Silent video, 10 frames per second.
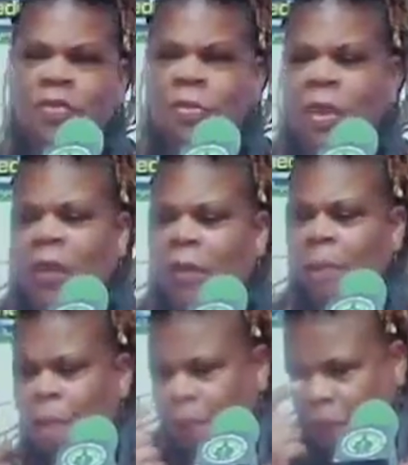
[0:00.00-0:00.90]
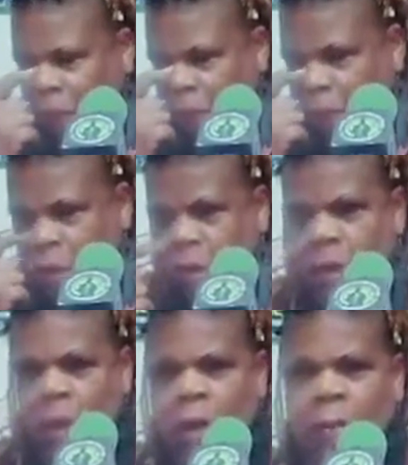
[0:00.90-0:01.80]
to me
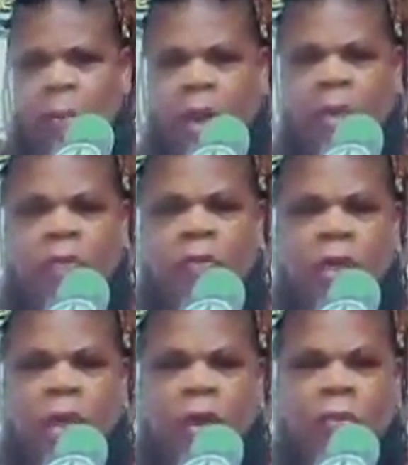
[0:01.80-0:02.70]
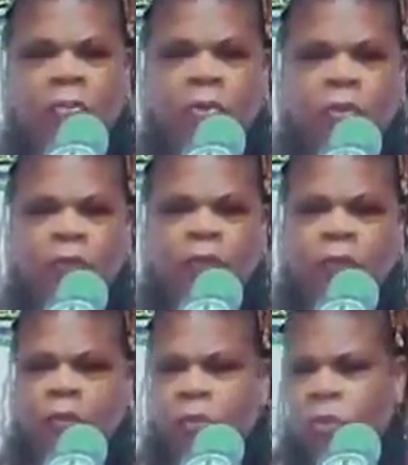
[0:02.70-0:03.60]
about how
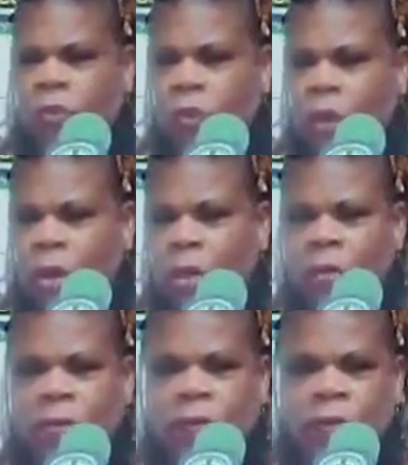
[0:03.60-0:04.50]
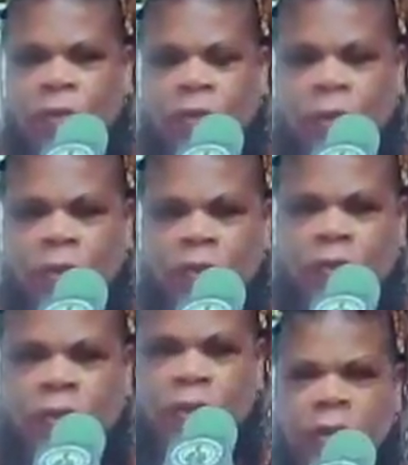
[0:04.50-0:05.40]
beautiful we are
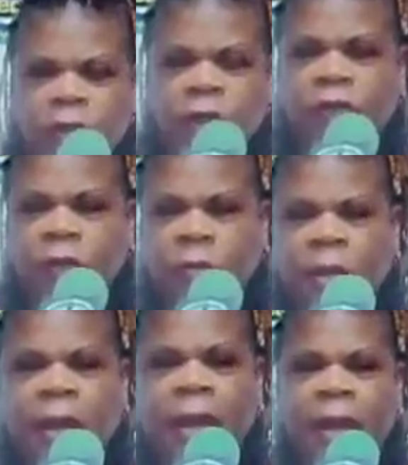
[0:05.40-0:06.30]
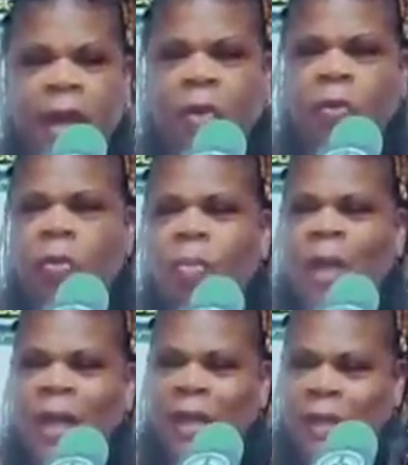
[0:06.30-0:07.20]
wonderfully and fearfully made, how we're
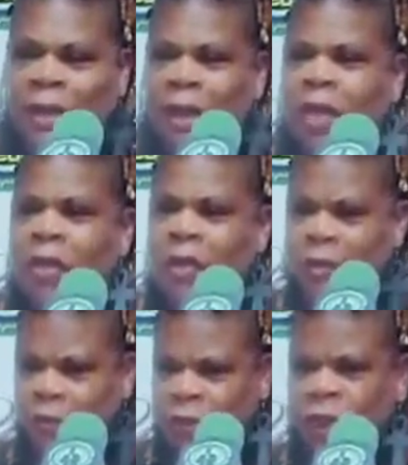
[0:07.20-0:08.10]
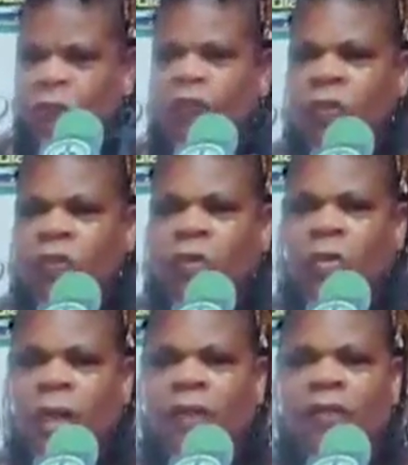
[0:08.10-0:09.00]
made, the, the, the physical
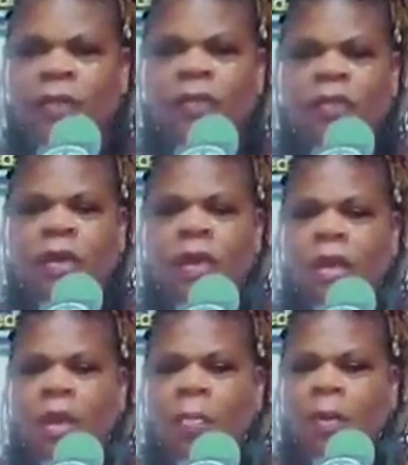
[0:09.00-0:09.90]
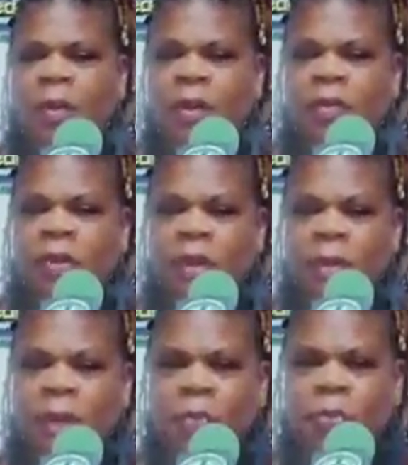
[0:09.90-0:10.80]
essence. But
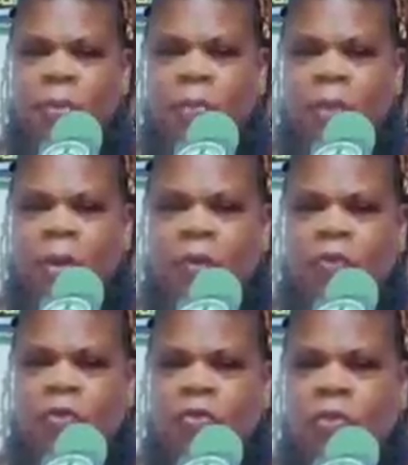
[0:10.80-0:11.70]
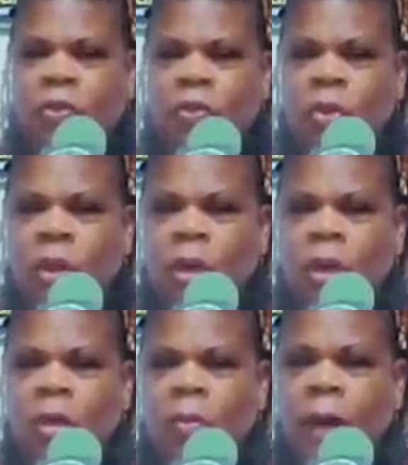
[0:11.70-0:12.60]
anytime I would prepare to do
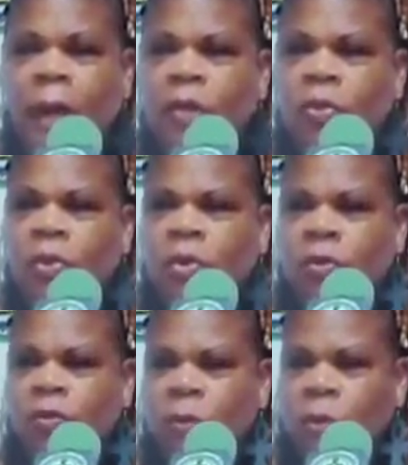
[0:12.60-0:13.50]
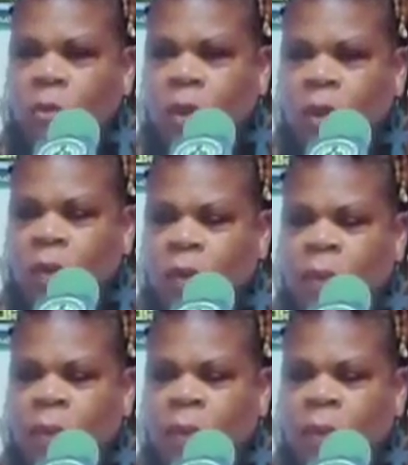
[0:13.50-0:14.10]
body work on someone,